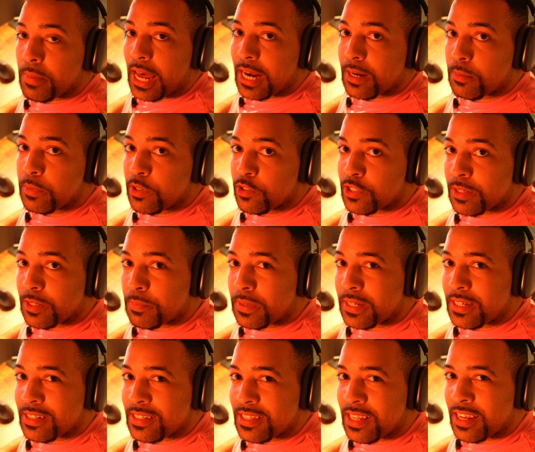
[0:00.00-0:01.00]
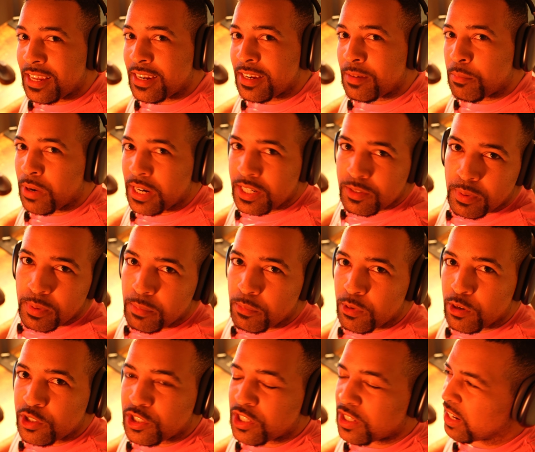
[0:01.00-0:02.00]
adding music because then it breaks my
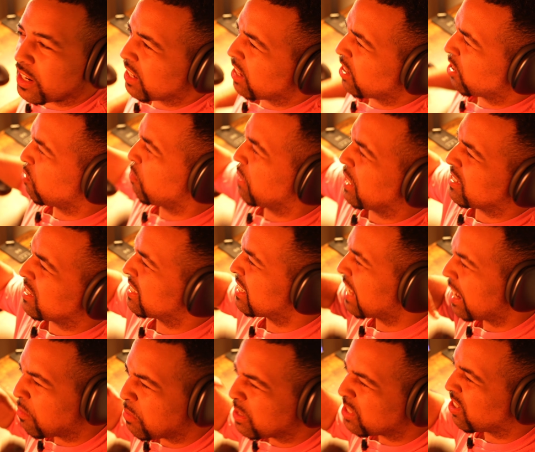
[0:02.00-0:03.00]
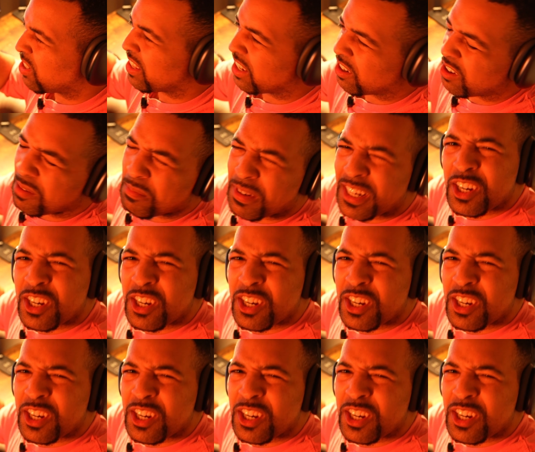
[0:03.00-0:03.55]
immersion. I gotta go make a sandwich, all that crap. Like,